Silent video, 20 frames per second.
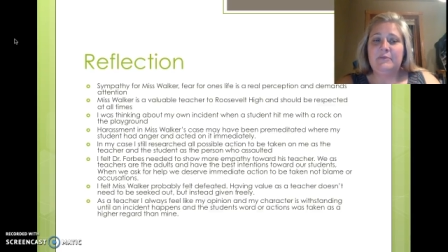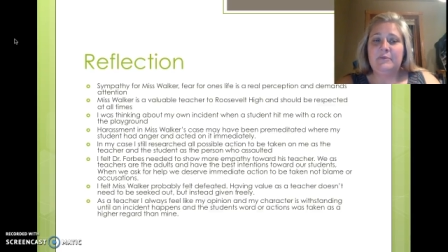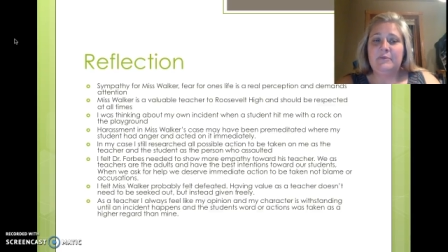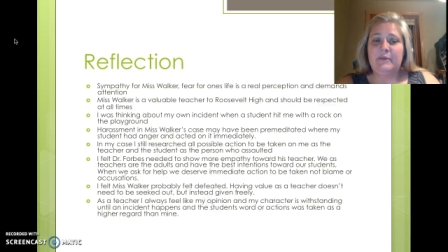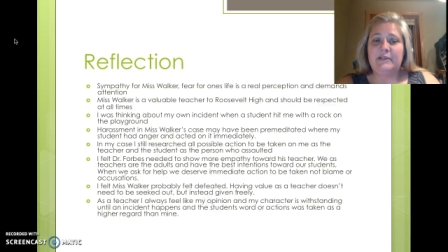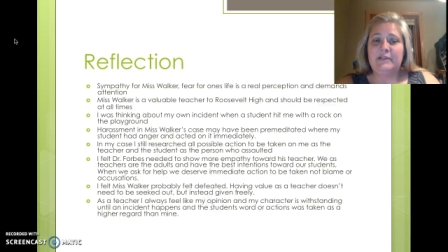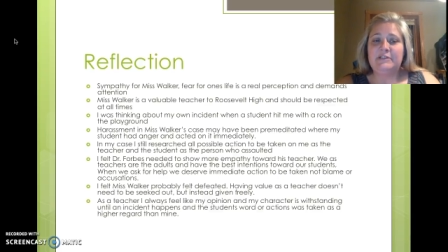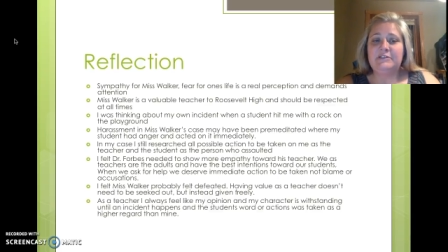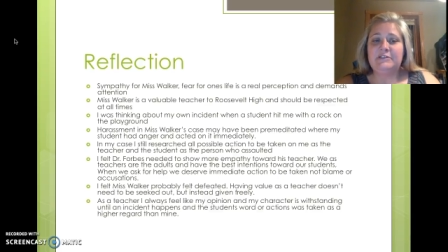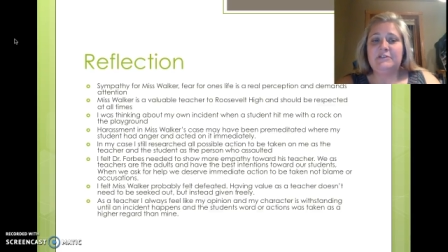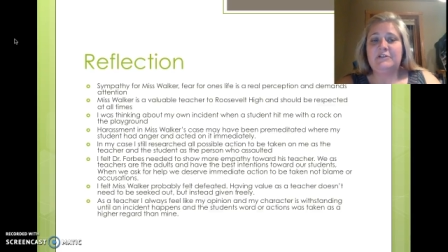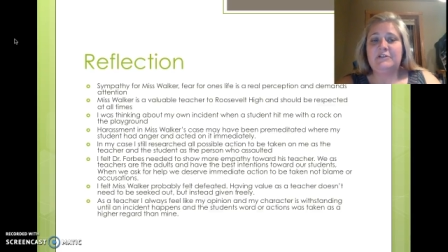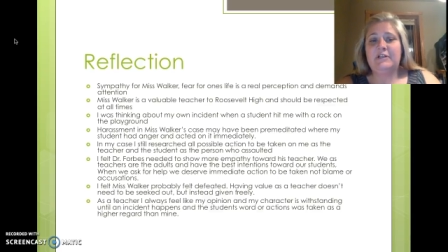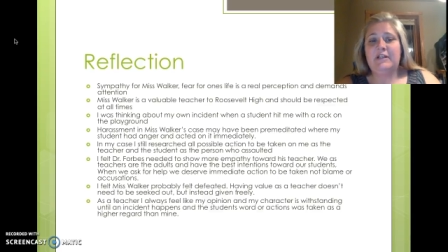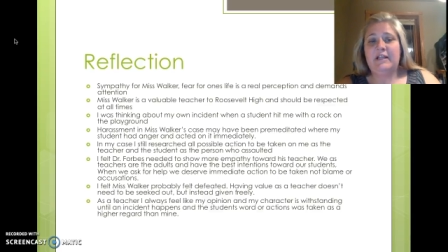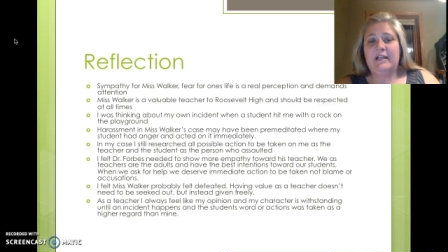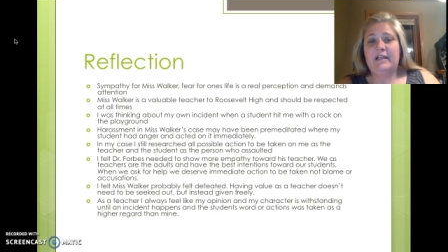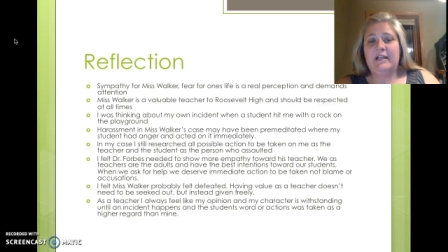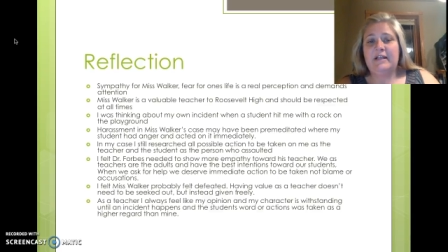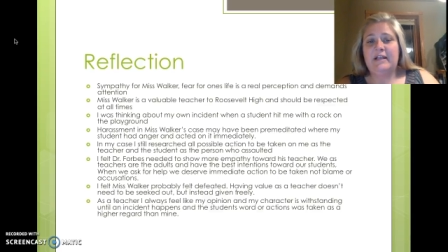where my
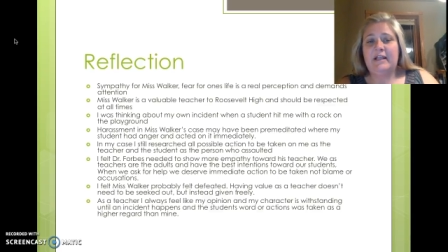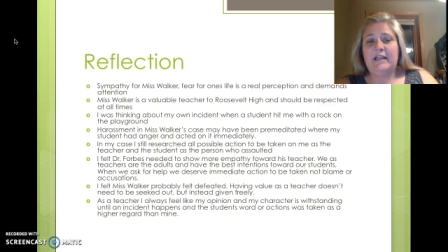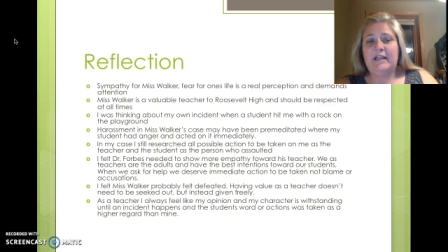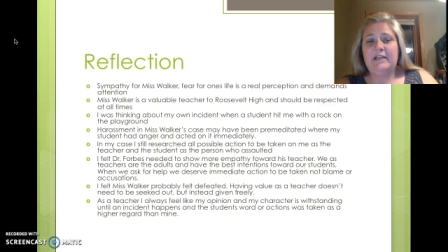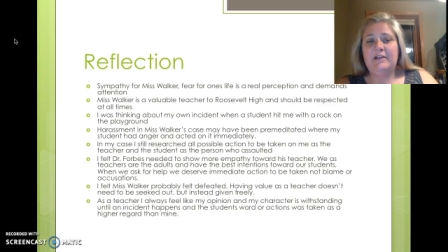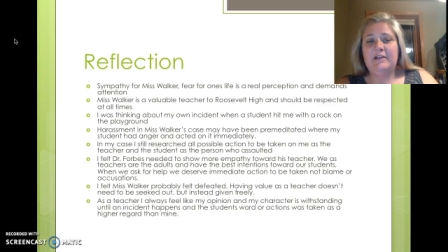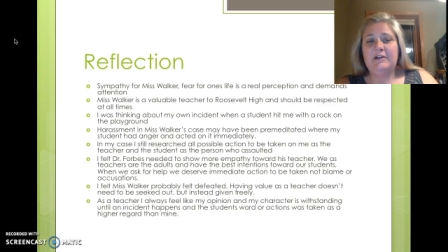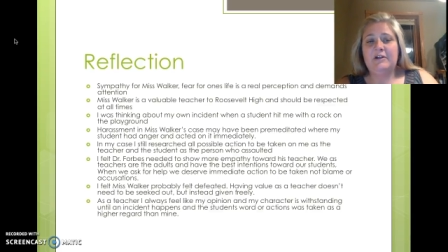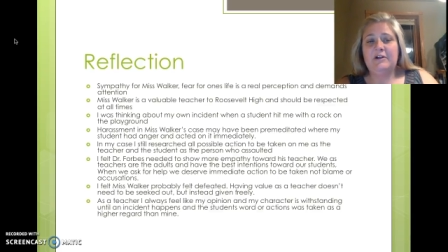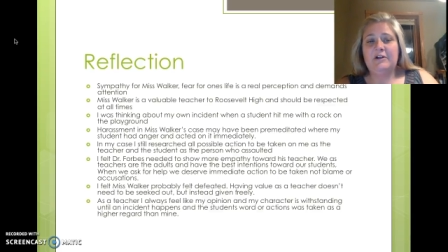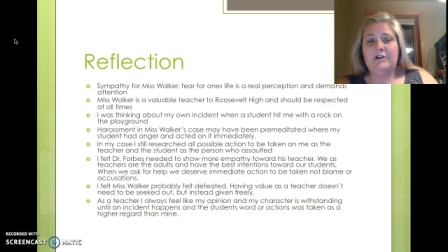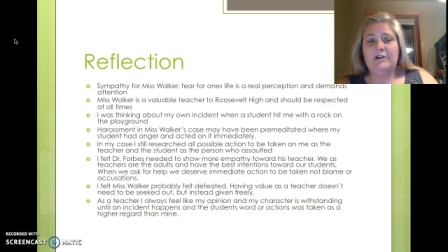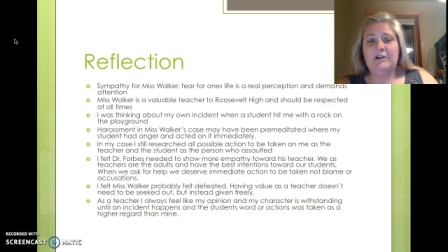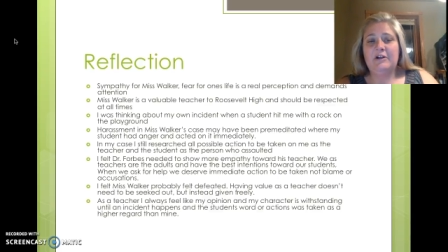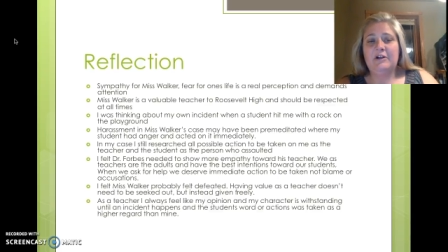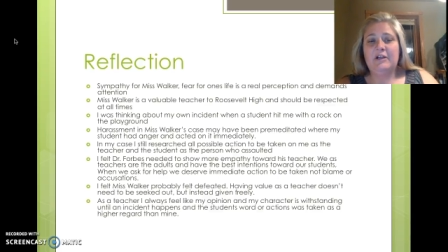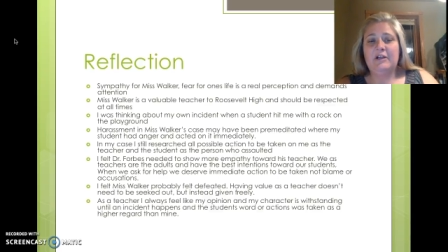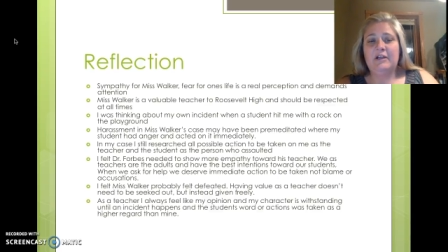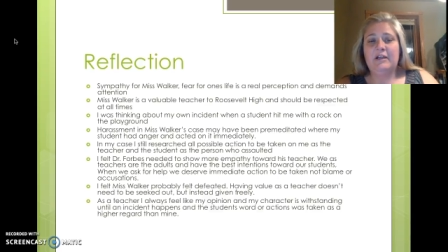student had an anger